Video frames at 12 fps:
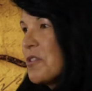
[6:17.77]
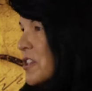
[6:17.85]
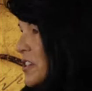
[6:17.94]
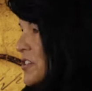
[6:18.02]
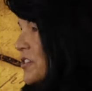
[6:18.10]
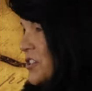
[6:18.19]

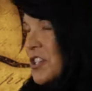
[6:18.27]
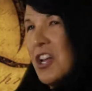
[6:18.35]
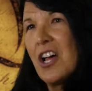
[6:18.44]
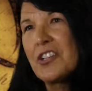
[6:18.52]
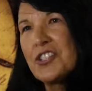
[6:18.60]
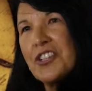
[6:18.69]
This is the
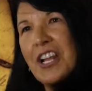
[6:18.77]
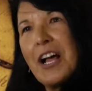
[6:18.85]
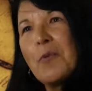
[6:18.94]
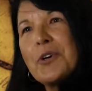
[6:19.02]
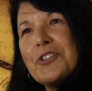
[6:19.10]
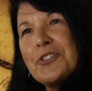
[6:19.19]
knowledge that I
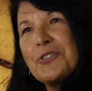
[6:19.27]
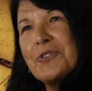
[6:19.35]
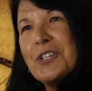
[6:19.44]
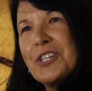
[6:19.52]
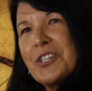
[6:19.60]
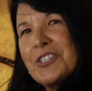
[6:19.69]
want to
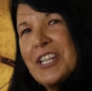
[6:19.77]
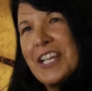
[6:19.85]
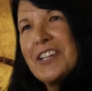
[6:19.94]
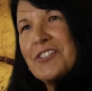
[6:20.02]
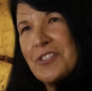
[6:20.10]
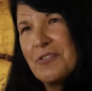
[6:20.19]

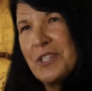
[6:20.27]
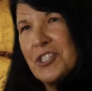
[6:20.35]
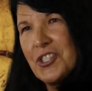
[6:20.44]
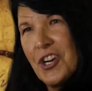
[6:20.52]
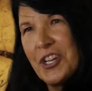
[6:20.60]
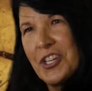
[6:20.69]
take to
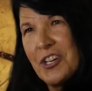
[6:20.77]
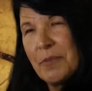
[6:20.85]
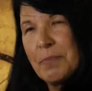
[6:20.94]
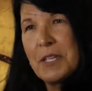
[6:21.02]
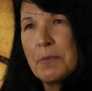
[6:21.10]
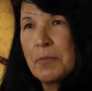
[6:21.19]
reach our young
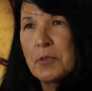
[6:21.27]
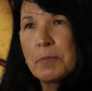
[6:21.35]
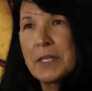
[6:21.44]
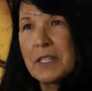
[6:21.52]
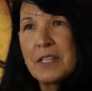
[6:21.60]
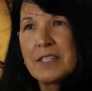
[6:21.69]
people,
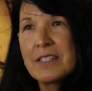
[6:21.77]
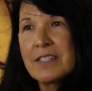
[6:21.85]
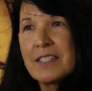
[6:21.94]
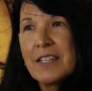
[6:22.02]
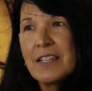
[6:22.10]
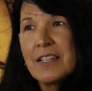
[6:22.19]

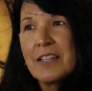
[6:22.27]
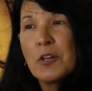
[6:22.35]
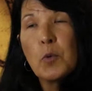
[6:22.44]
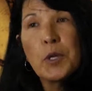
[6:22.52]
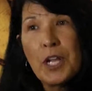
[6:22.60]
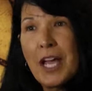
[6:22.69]
because
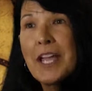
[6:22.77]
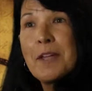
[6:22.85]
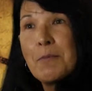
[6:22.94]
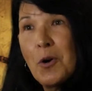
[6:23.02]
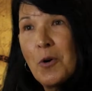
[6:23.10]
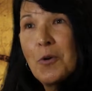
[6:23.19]
when I
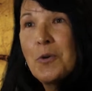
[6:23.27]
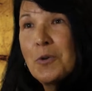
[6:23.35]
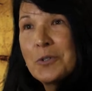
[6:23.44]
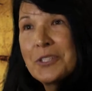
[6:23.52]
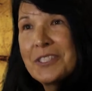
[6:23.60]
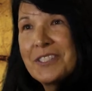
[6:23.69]
am
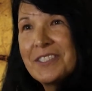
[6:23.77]
old